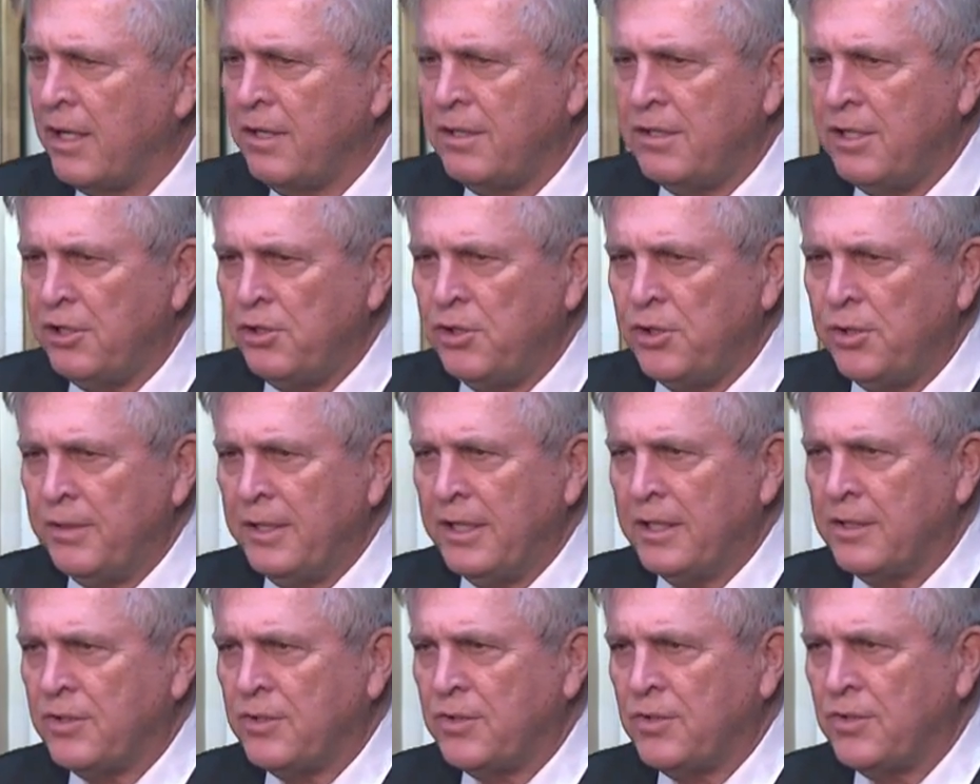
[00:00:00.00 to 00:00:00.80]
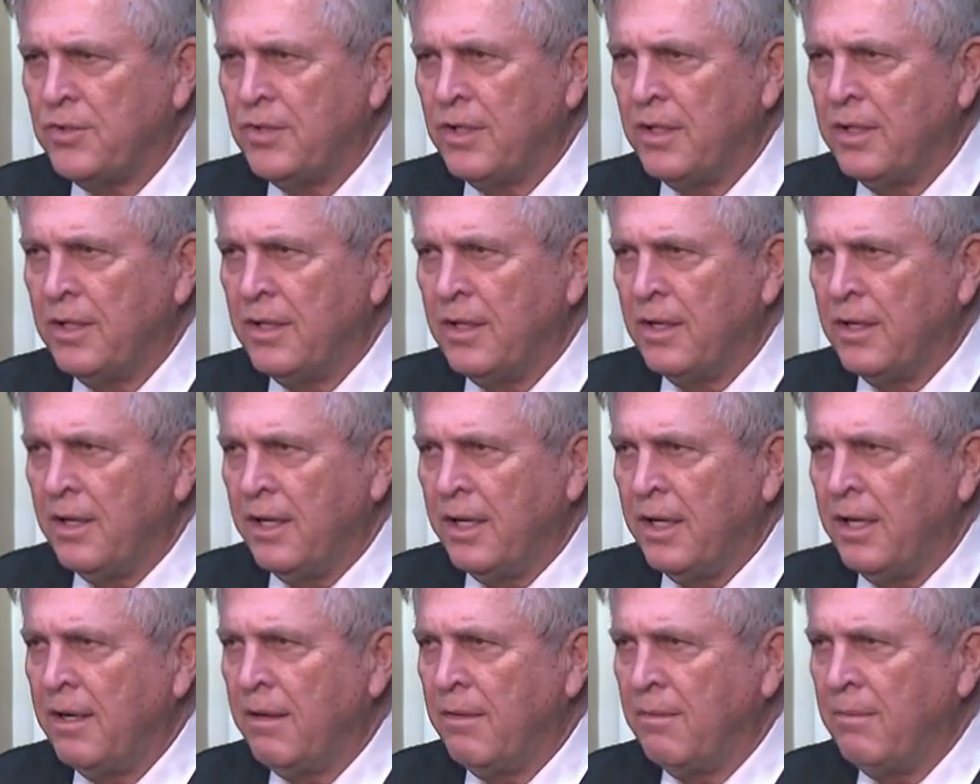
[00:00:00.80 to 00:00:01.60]
tissue and it's
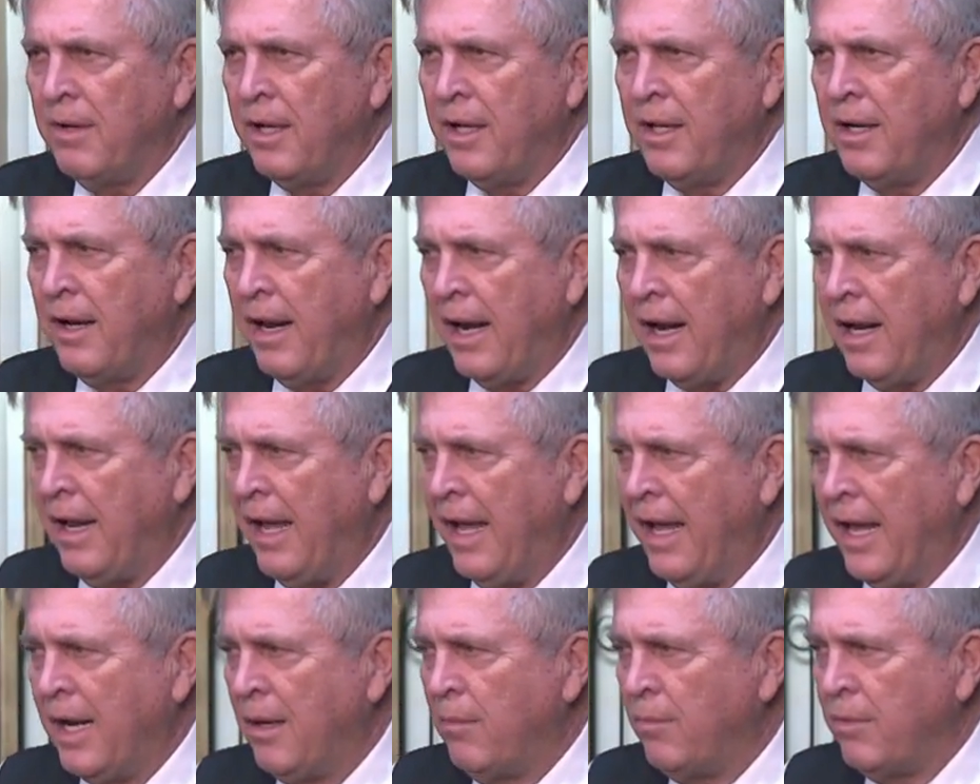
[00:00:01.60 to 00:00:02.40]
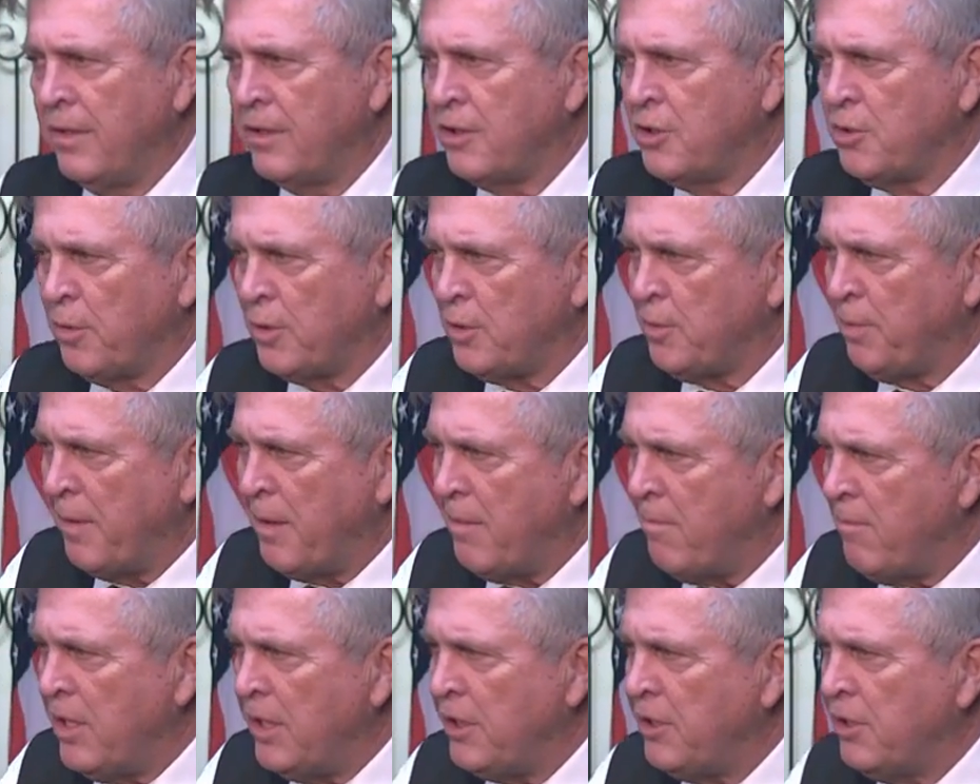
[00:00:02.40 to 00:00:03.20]
in, a, in an animal that's supposed to be
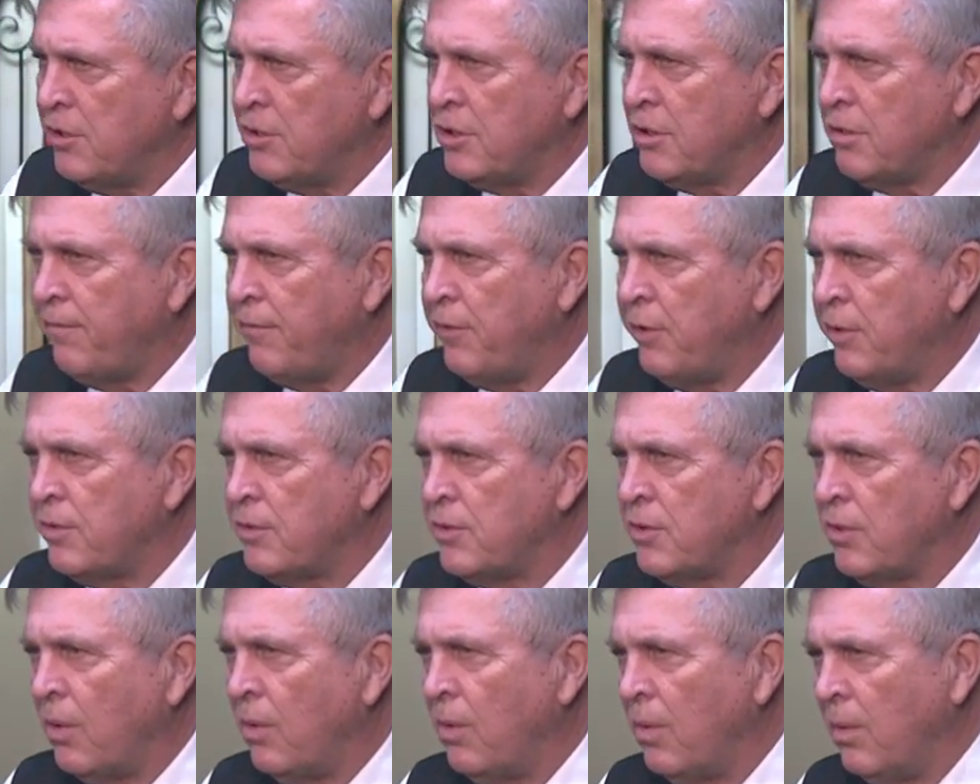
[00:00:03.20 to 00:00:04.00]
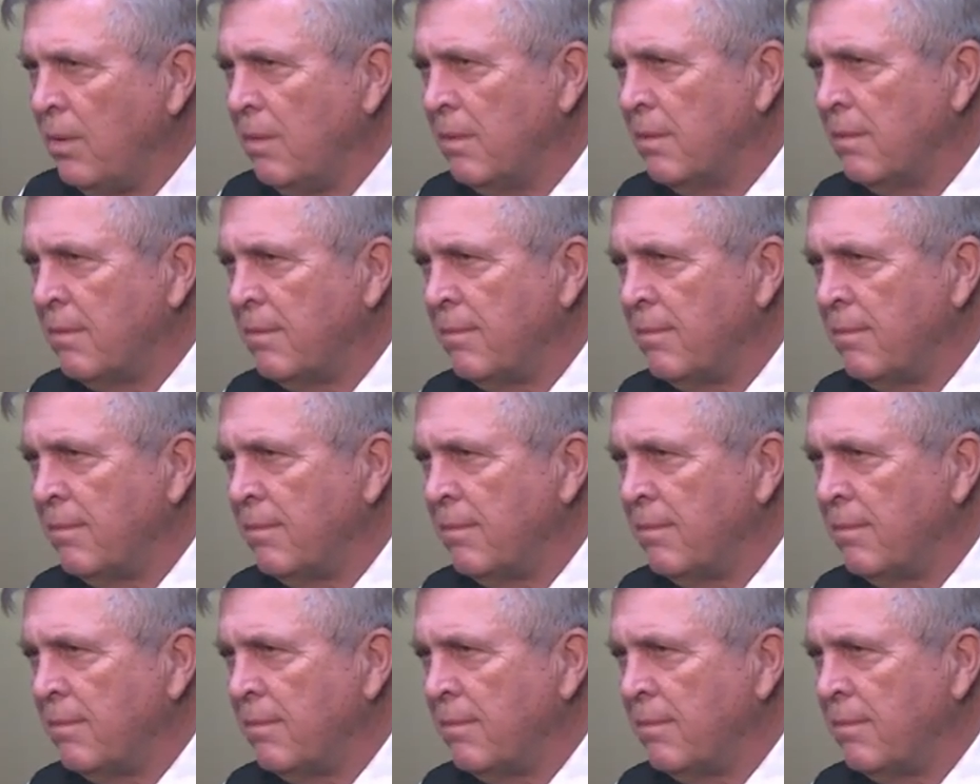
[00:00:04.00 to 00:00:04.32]
millions of years old.